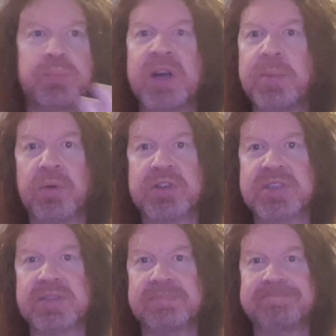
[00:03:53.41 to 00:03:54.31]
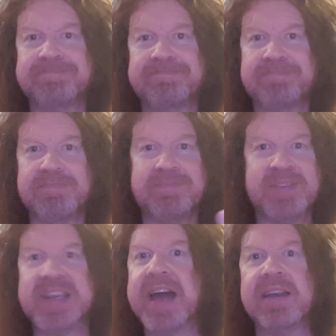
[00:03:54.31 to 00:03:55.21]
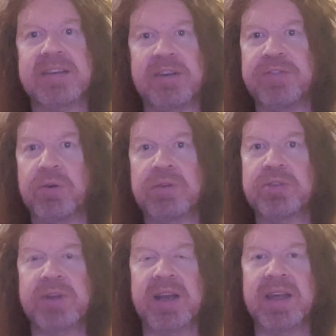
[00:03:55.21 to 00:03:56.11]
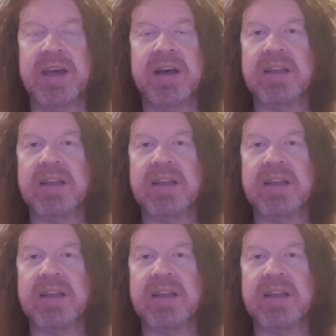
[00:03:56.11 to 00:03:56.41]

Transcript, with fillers: pretty much dead and defunct, really.